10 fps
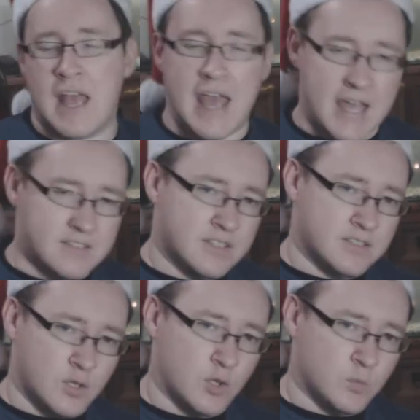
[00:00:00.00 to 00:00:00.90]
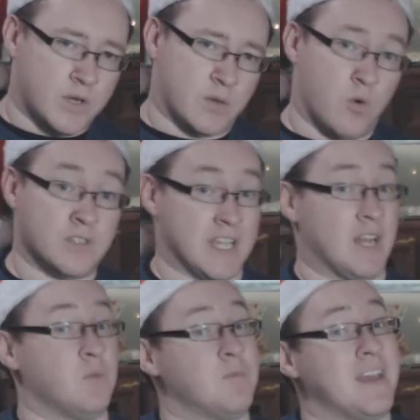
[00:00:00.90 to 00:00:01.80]
it's a good one to watch,
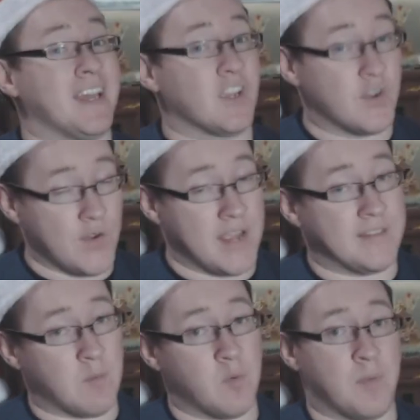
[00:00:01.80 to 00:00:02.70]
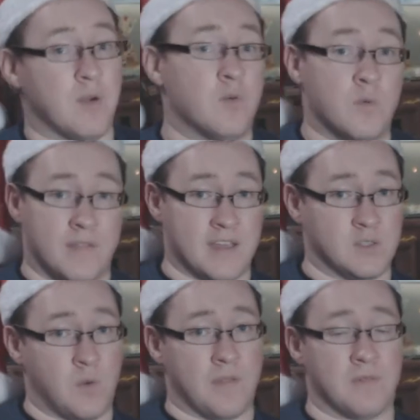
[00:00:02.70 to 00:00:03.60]
and it would make a great double bill with
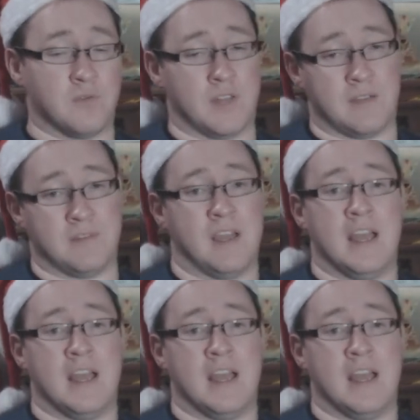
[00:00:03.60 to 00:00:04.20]
It's a Wonderful Life.